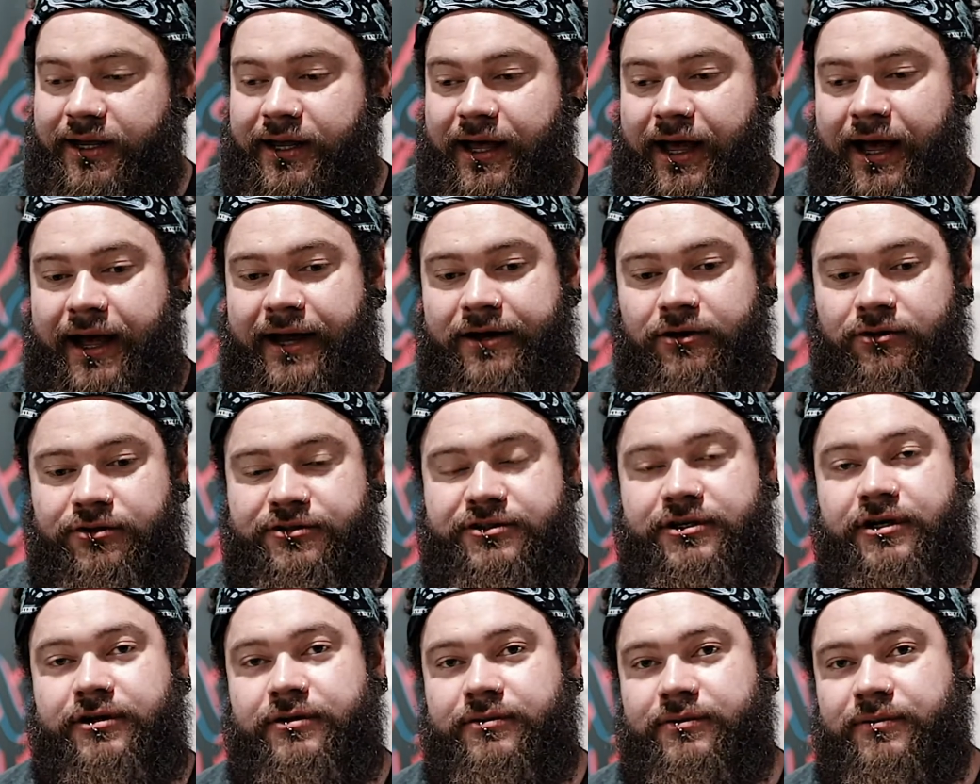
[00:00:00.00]
and
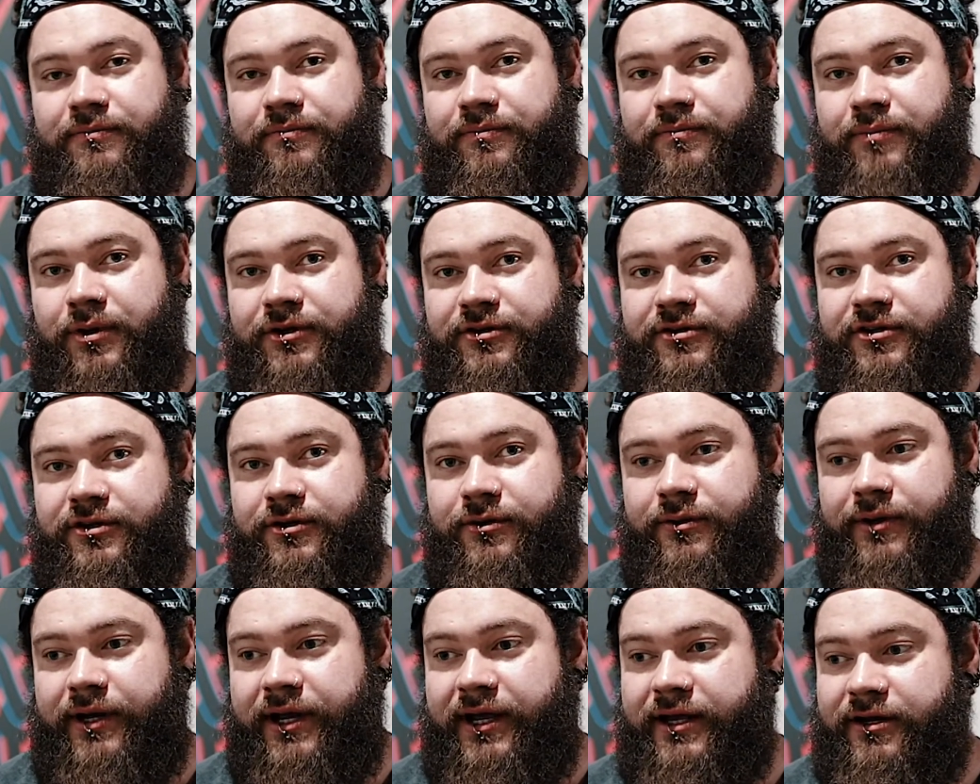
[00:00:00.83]
also puts
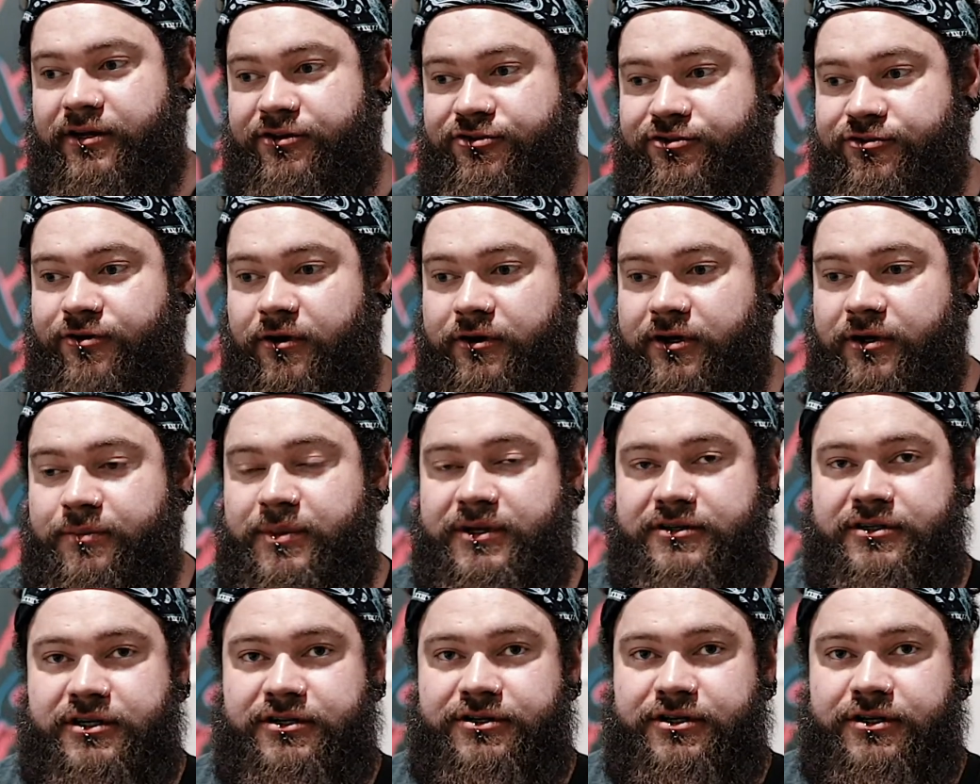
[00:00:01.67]
you in a stronger
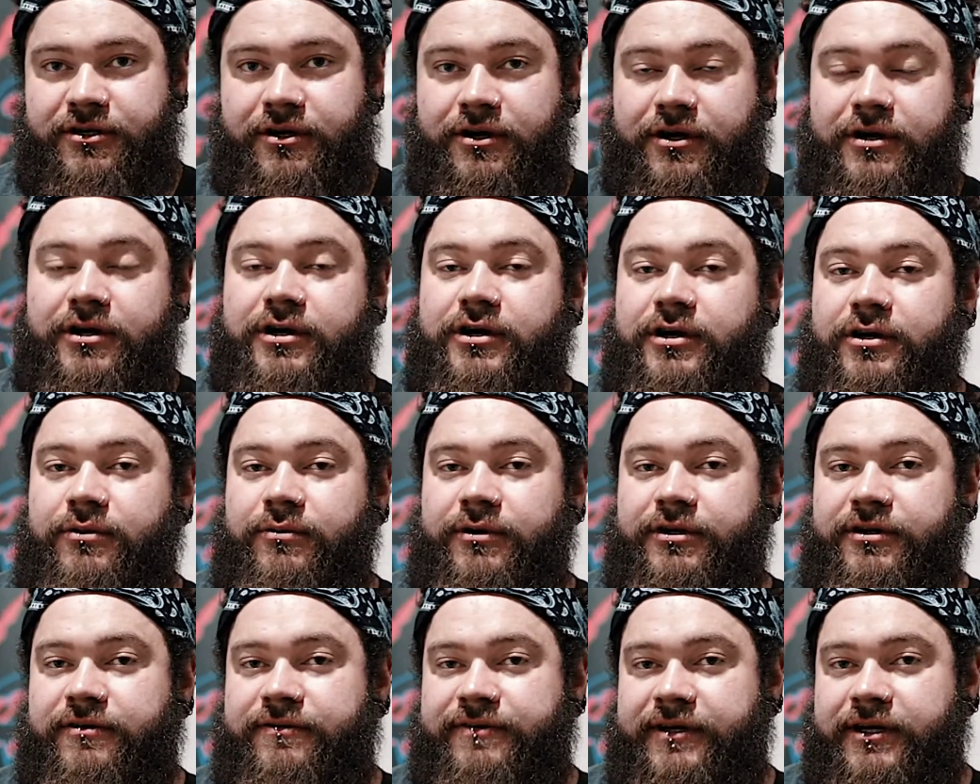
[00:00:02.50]
position
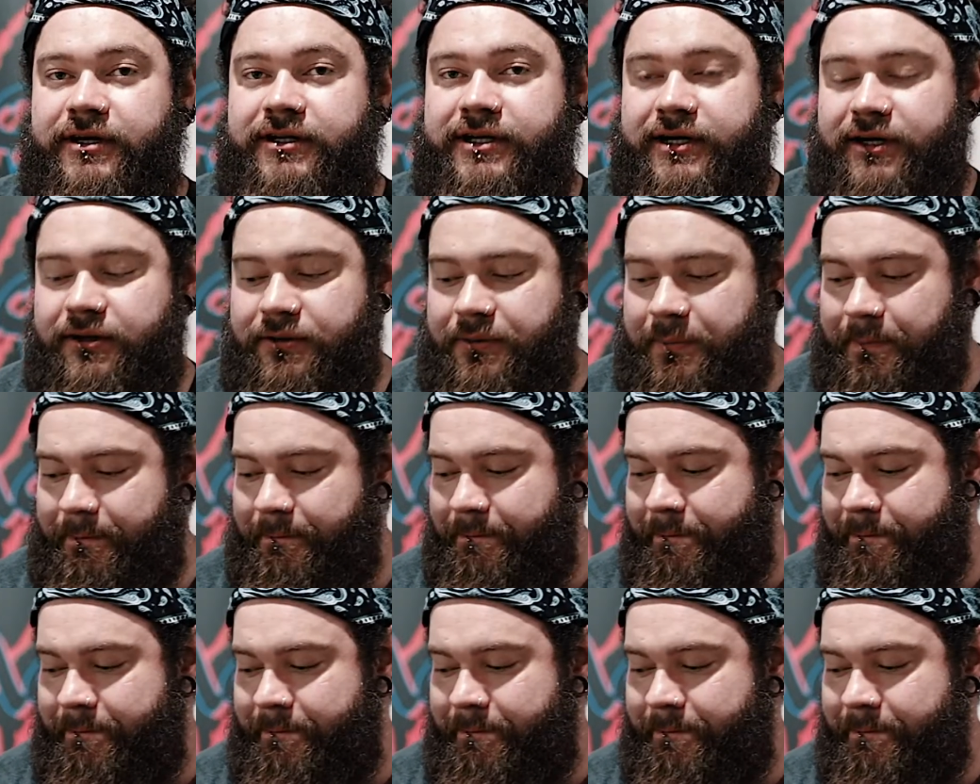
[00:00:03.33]
when your feet are down.